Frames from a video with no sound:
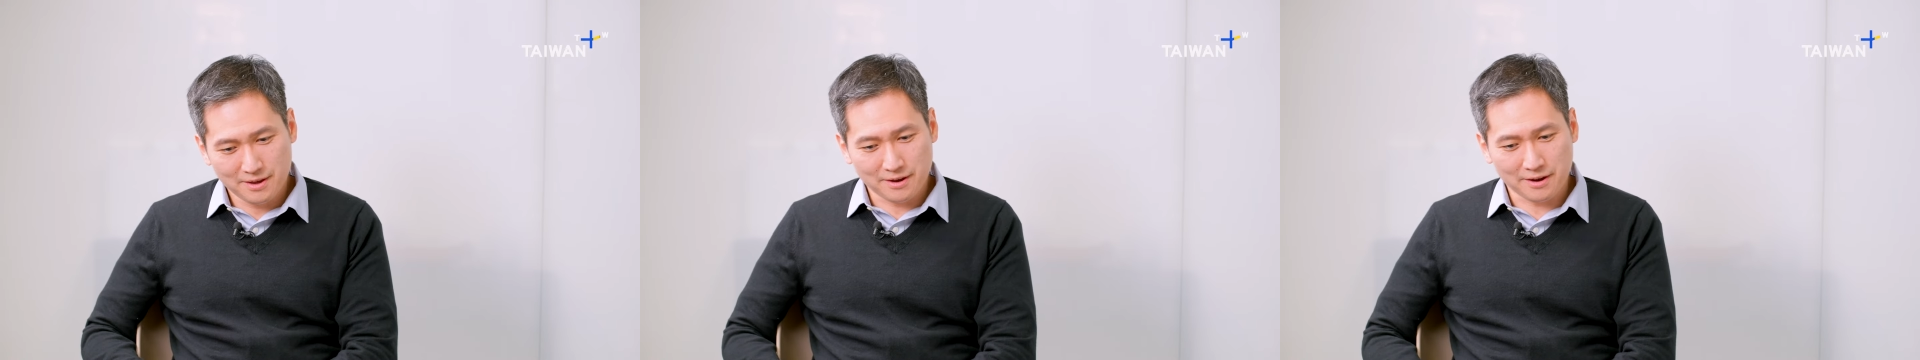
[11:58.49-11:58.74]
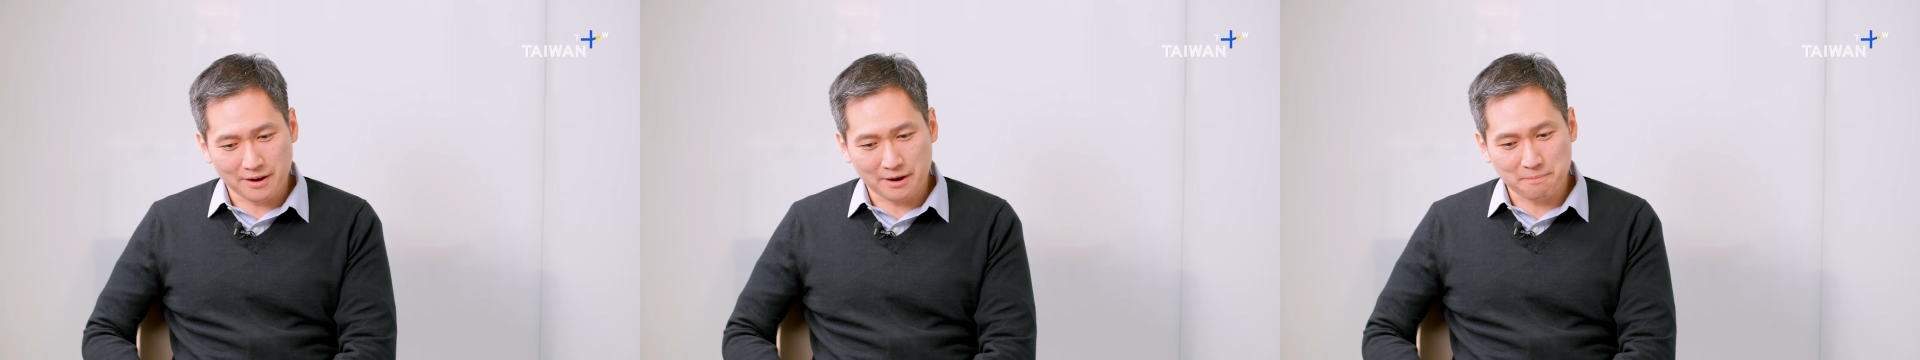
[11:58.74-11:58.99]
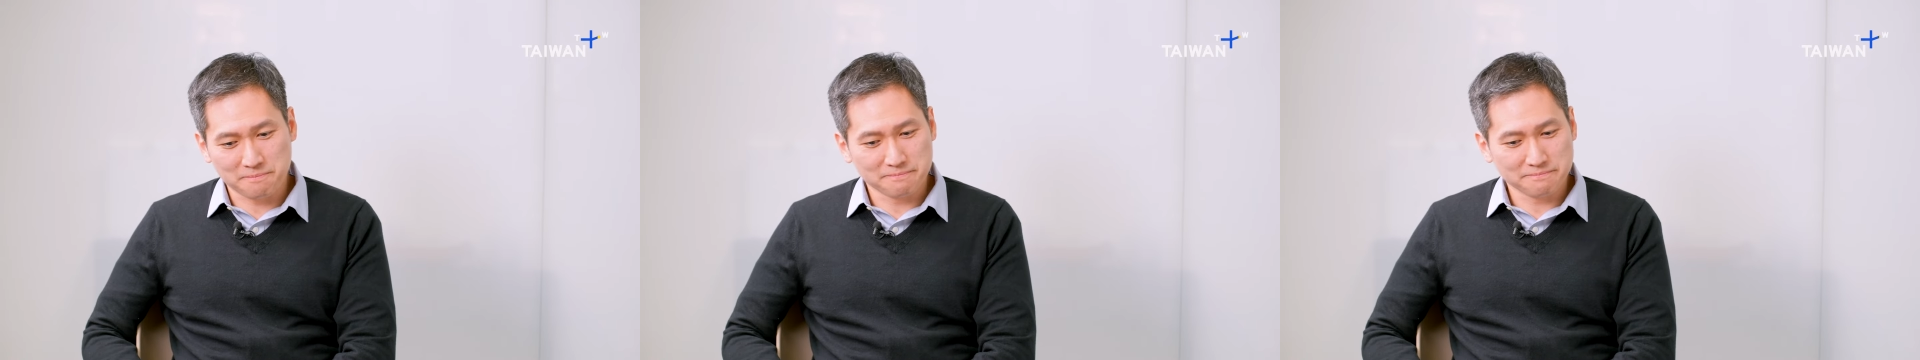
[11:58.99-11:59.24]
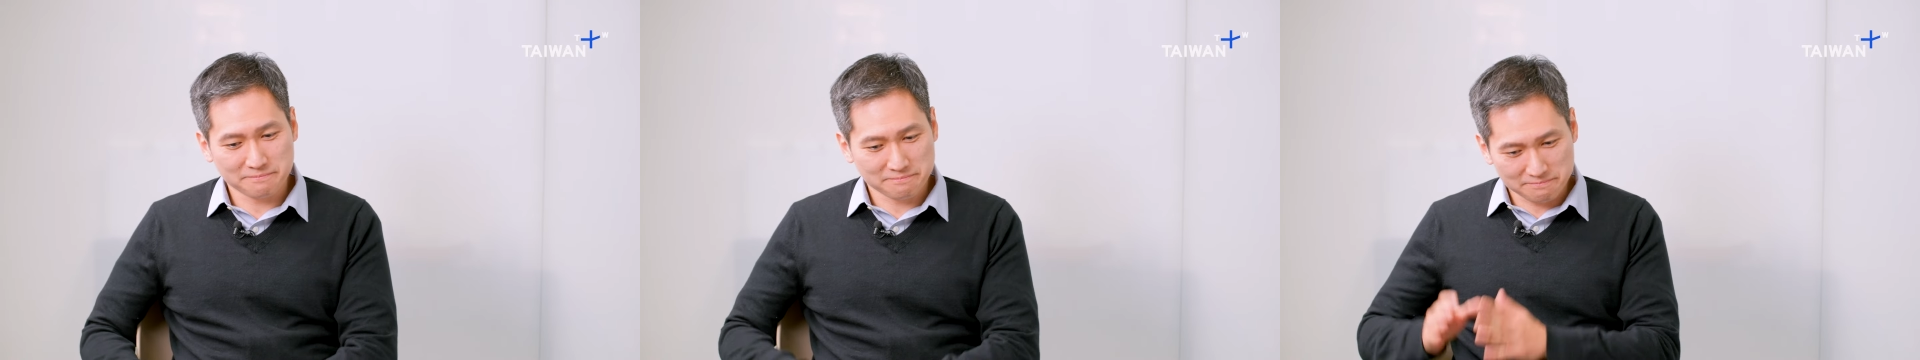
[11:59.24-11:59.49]

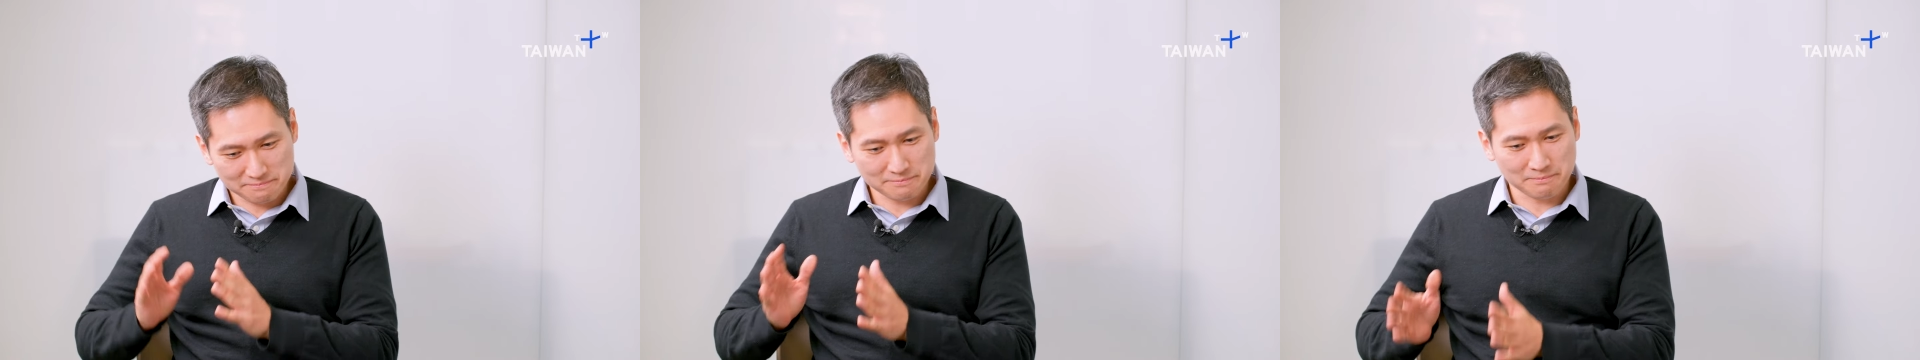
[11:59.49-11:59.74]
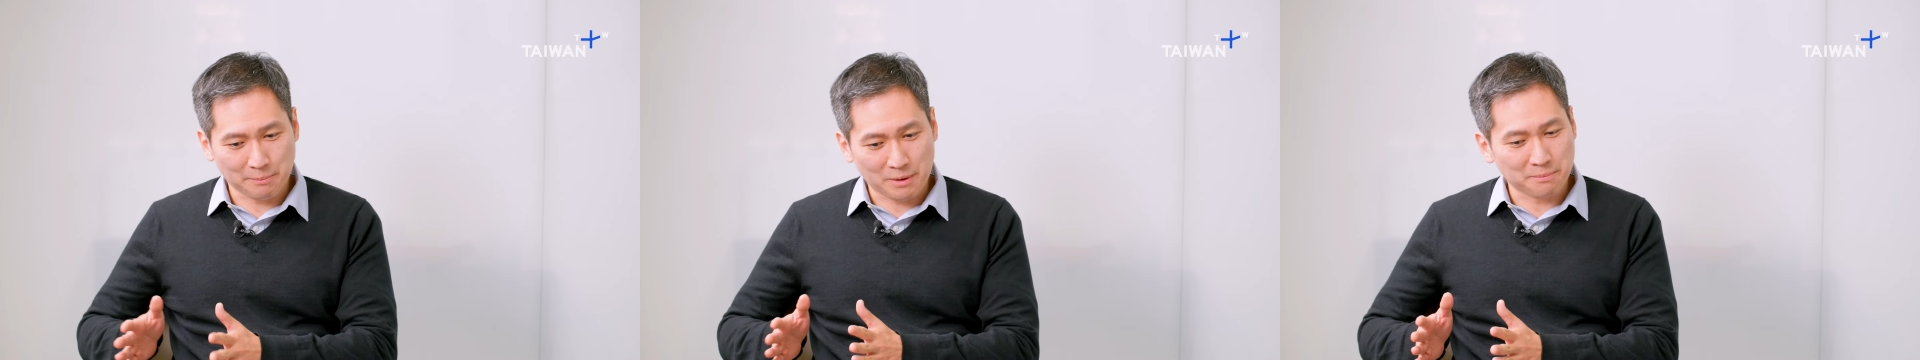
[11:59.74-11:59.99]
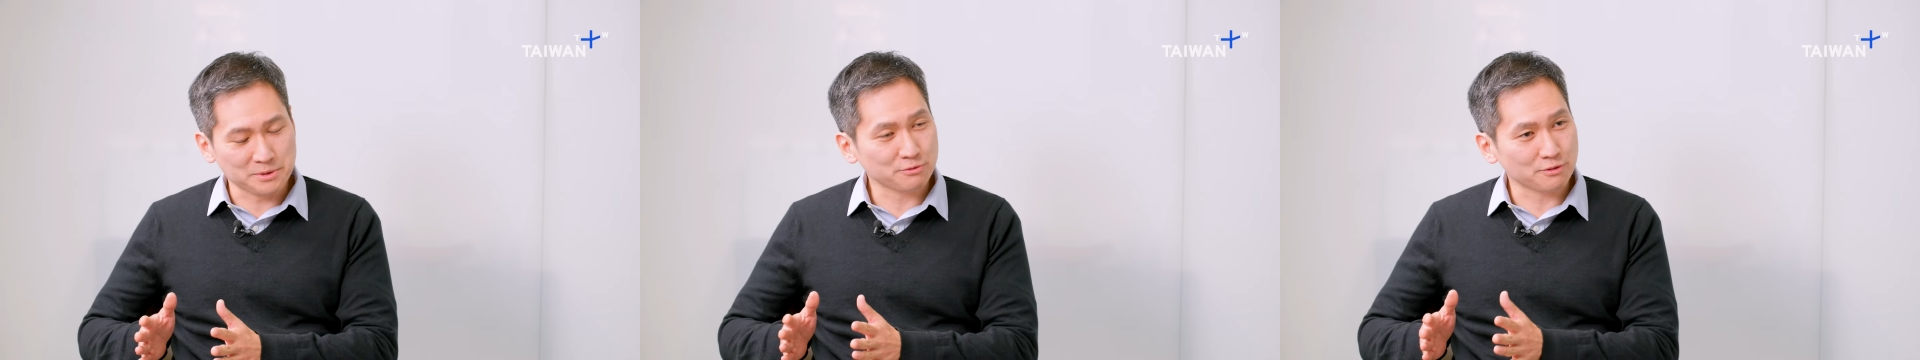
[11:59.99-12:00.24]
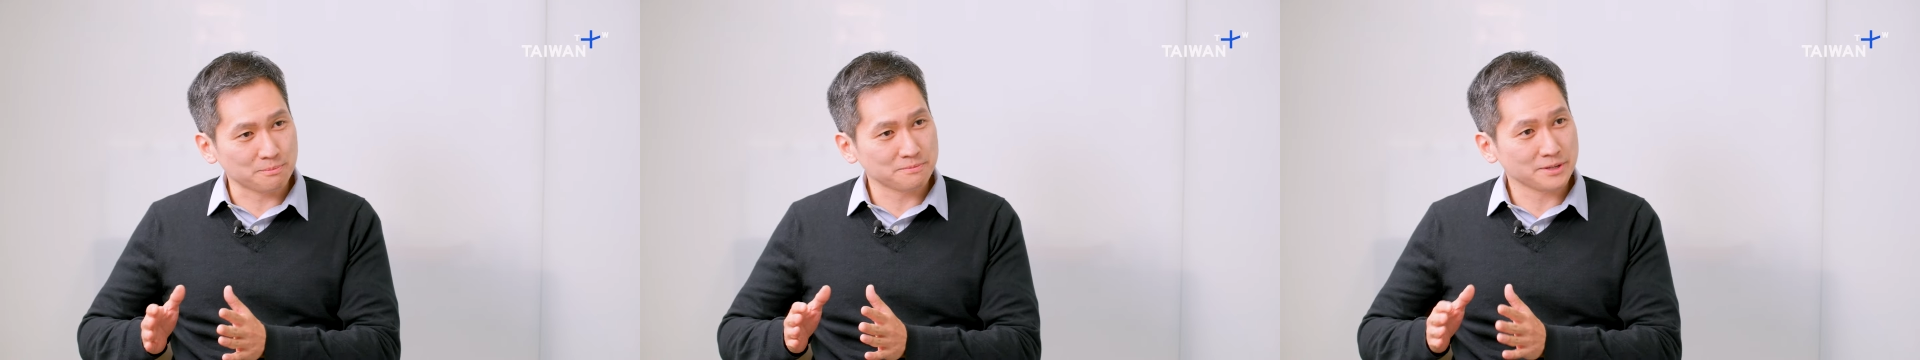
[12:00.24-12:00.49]
my mom is from